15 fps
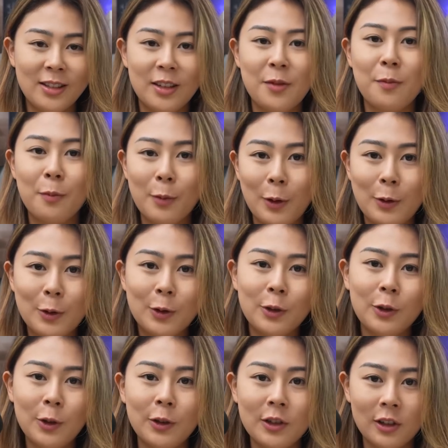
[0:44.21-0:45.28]
is the
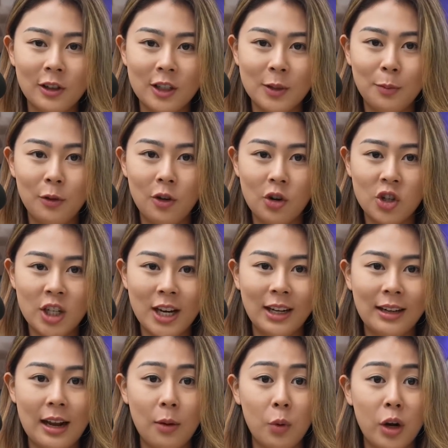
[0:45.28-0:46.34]
most utilized
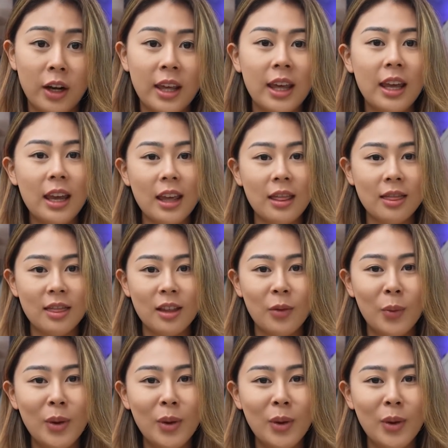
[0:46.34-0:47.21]
blockchain network in the